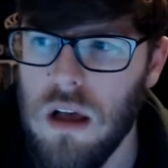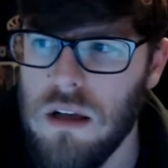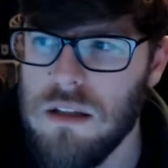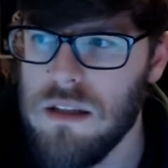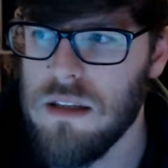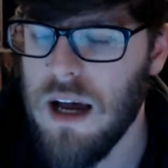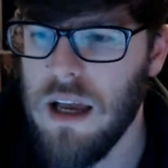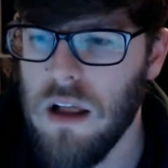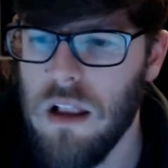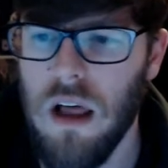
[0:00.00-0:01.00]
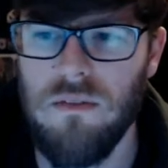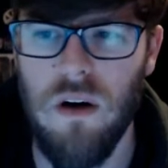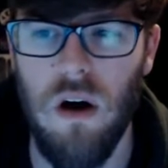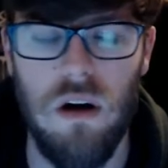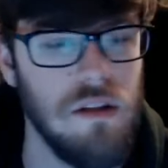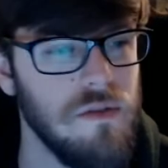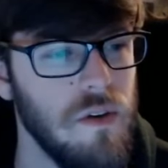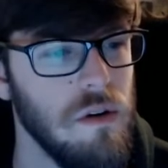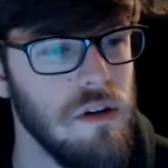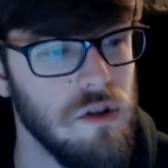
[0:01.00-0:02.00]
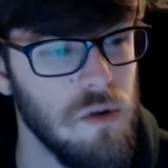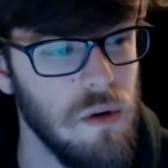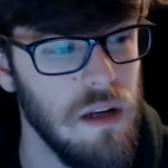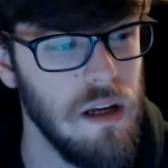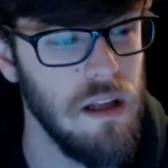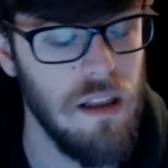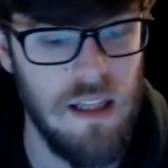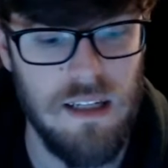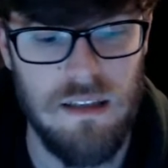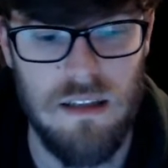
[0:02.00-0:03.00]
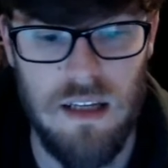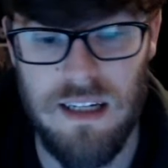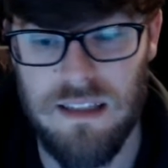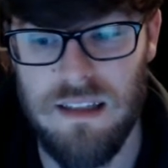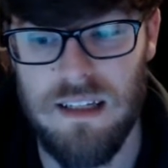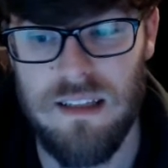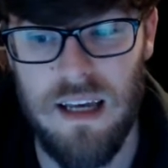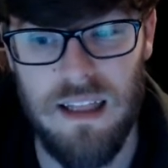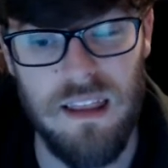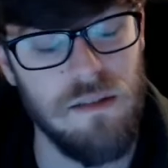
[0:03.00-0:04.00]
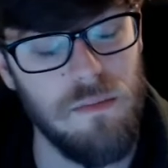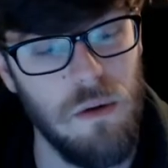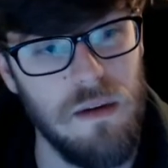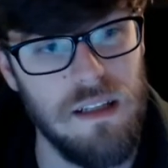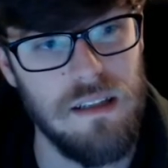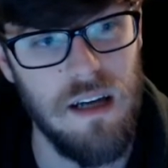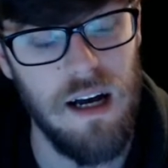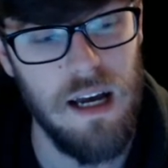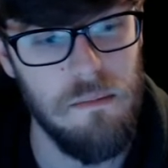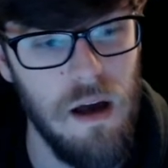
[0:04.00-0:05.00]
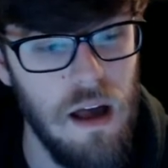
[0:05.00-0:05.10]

style of our Devoted Druid list exists at this moment in time.